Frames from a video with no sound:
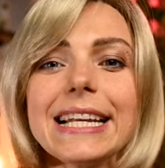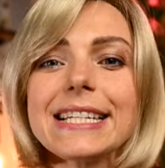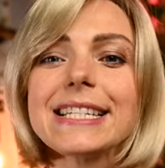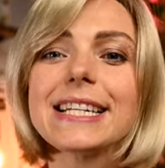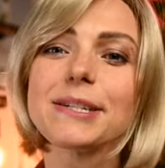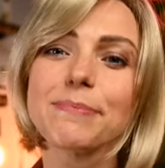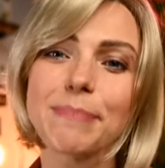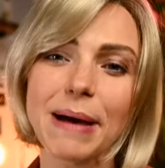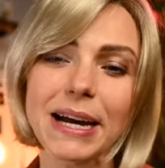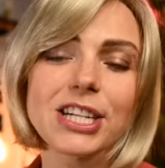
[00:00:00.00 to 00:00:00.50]
is
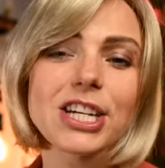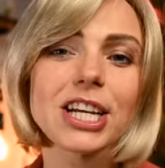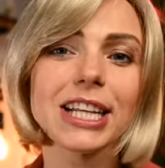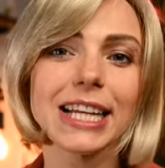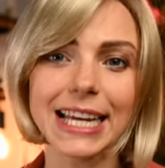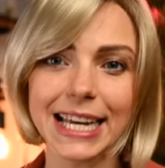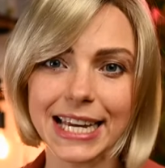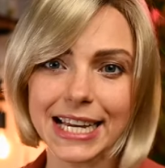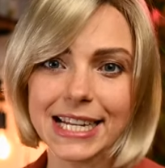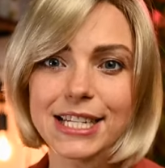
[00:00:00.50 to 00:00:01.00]

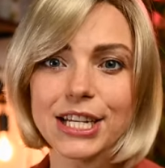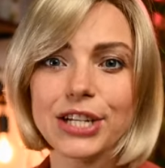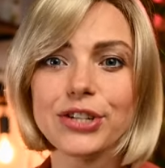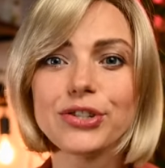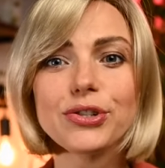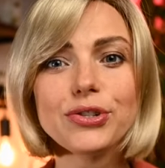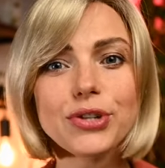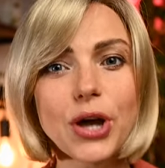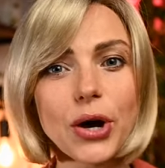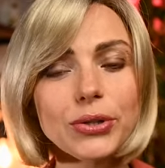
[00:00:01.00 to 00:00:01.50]
especially easy
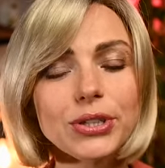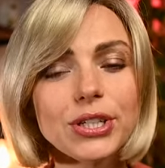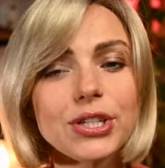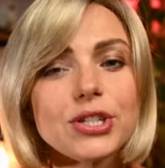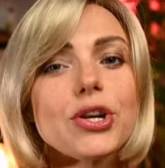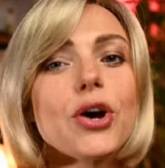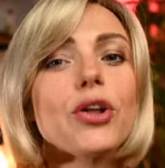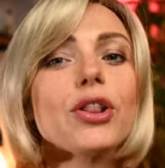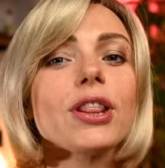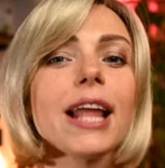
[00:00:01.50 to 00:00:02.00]
to
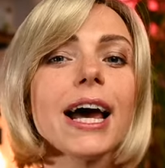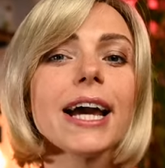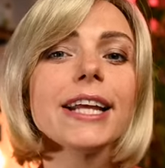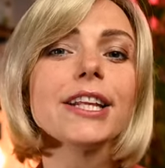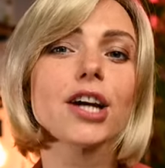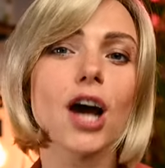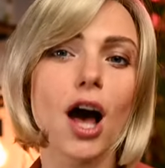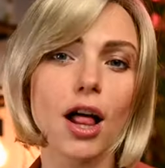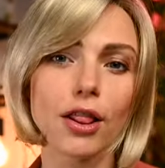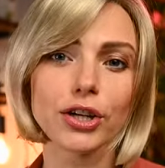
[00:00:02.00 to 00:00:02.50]
notice on
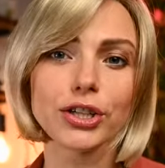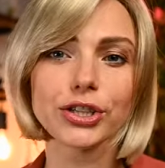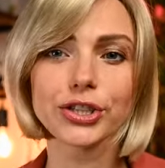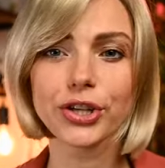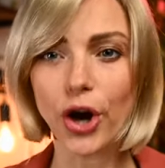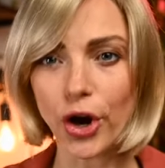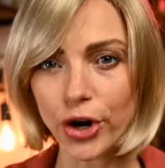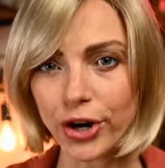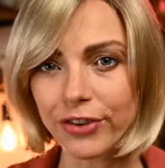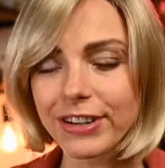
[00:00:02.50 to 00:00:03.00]
light-colored
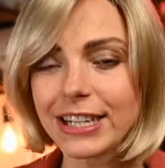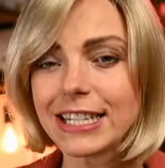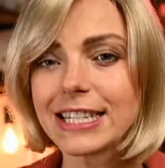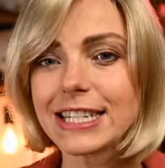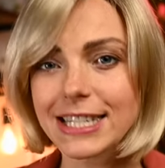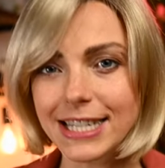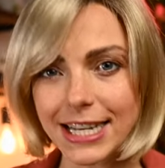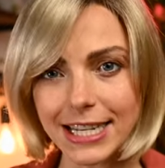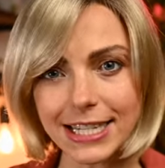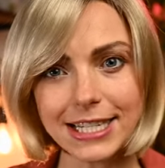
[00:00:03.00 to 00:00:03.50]
Coravin
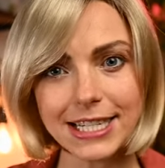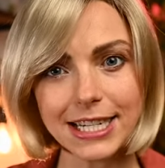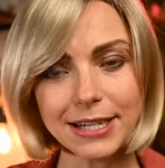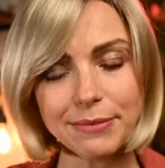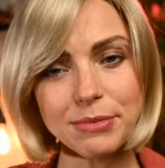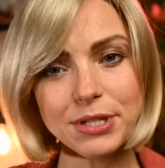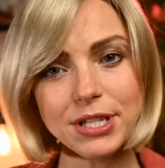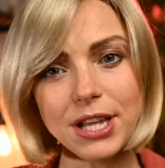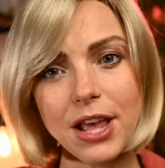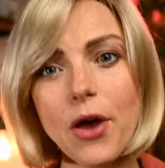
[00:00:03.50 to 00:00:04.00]

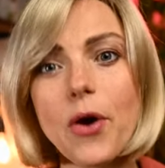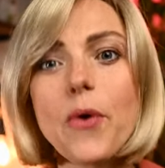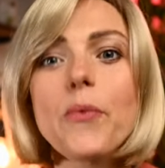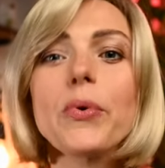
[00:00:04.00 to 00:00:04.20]
systems